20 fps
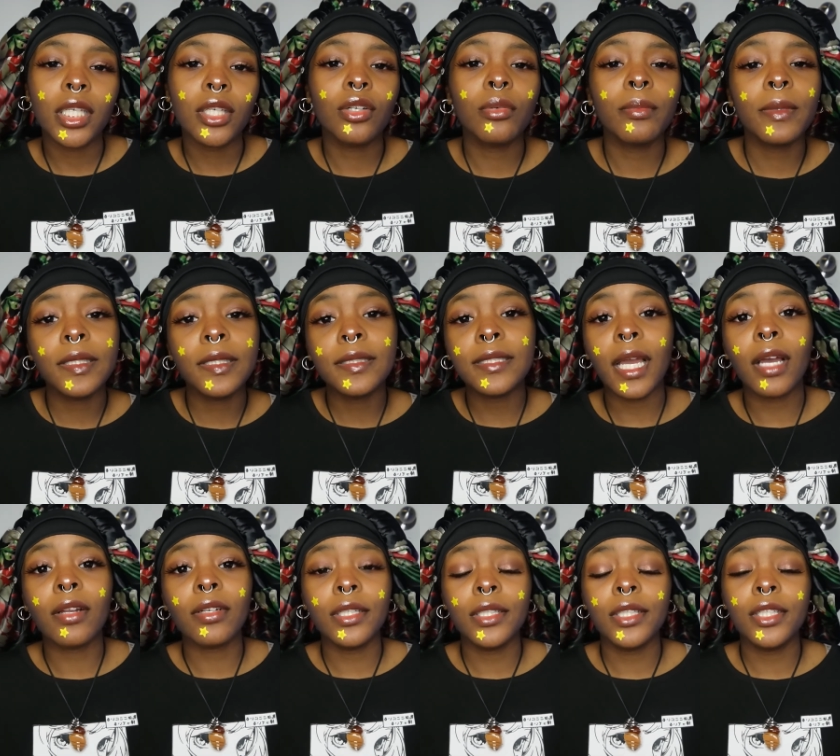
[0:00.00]
It'll be
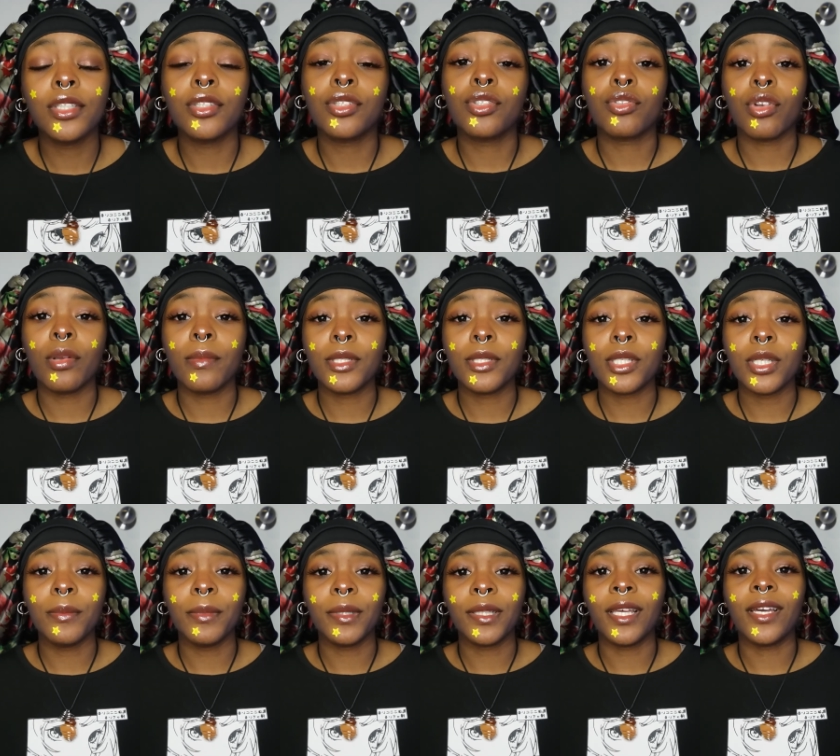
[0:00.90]
down in the
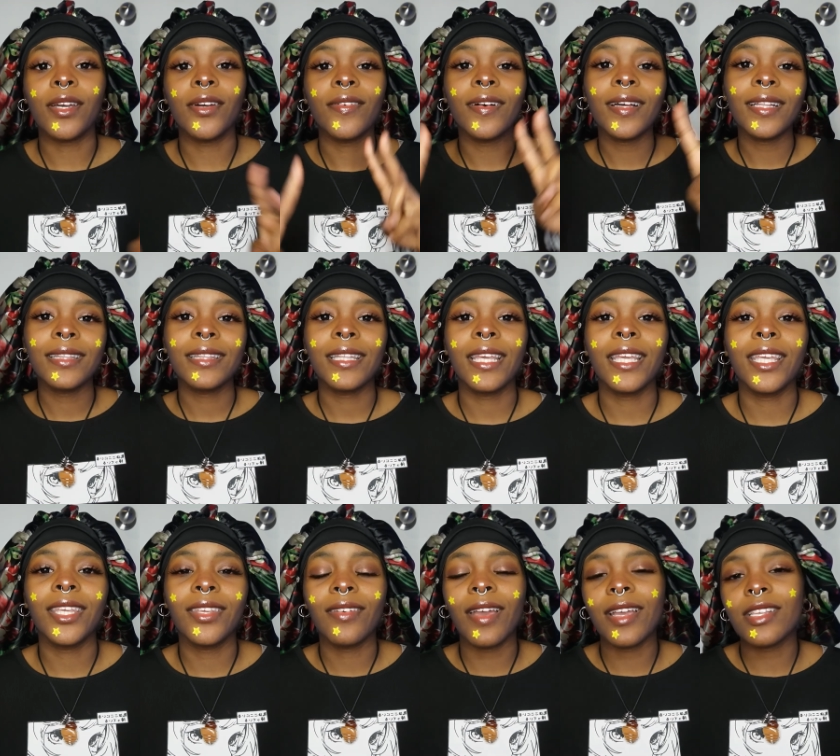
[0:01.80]
description below.
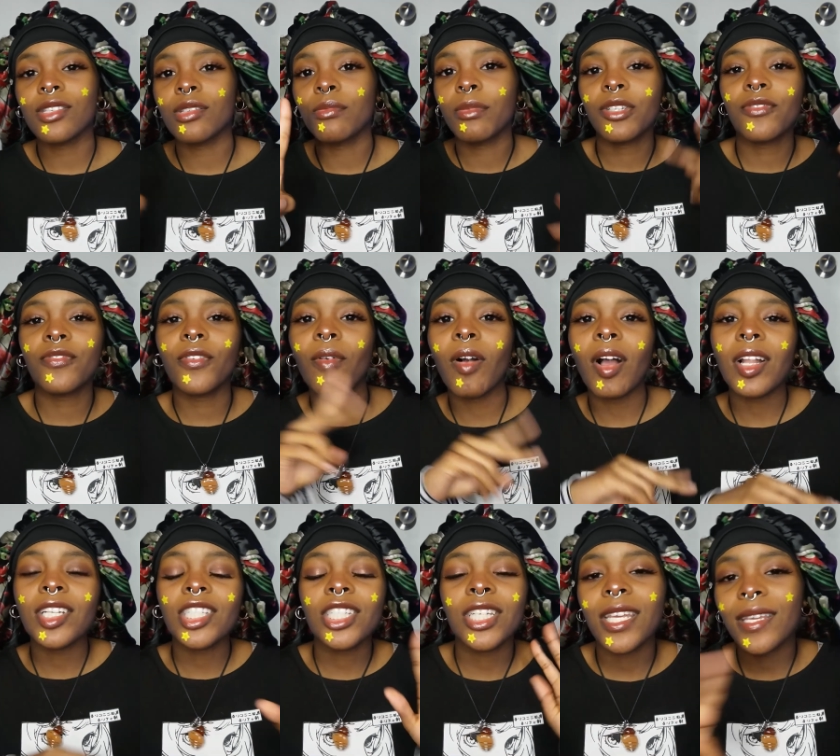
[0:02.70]
Thank you guys so much for
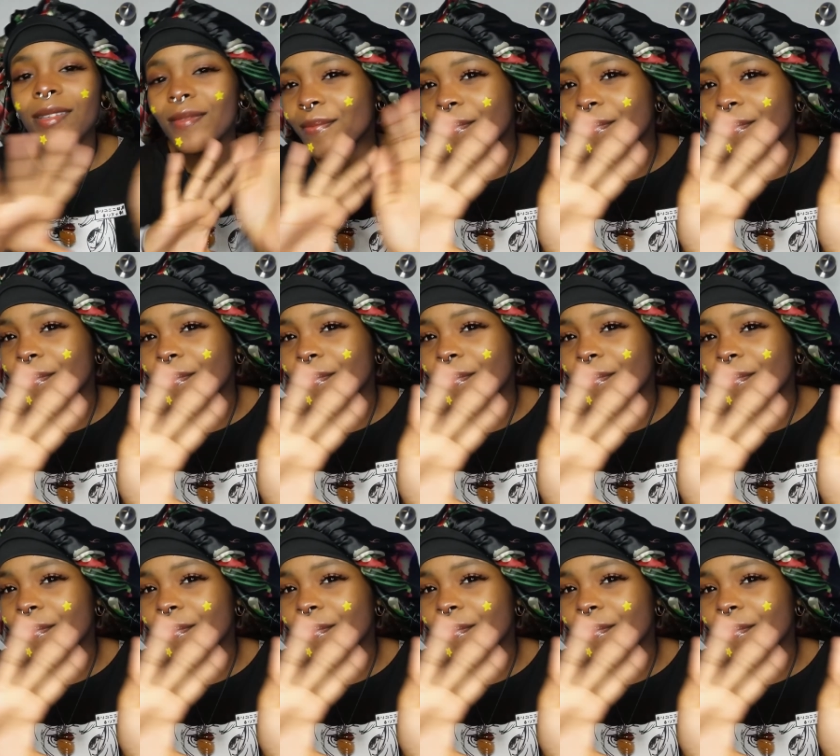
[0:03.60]
watching.